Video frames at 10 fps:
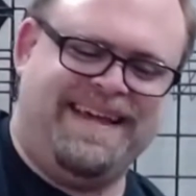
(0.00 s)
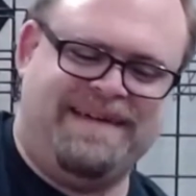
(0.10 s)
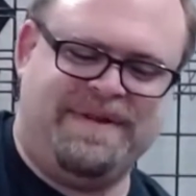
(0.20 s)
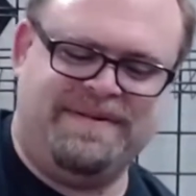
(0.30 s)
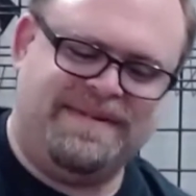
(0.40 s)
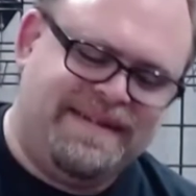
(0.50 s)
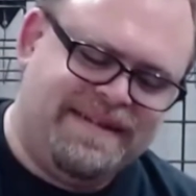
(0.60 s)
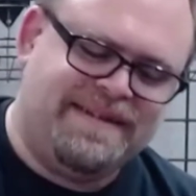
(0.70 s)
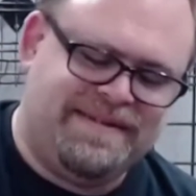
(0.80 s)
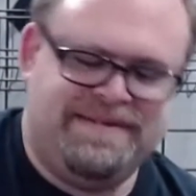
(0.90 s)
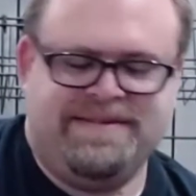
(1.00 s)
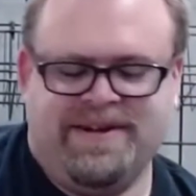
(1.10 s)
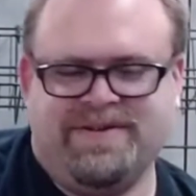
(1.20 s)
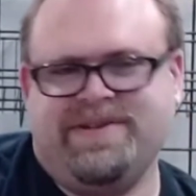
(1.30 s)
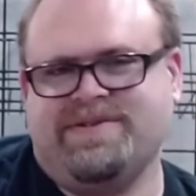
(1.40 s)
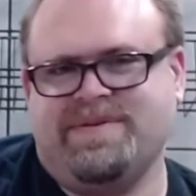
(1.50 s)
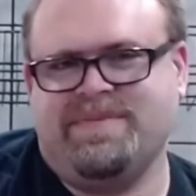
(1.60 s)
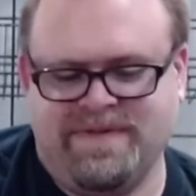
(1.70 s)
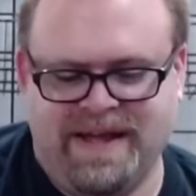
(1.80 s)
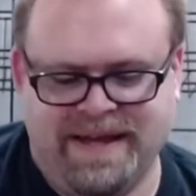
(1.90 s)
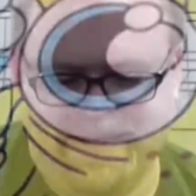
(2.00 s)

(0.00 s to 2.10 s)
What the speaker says: mean, there's a bit of lying.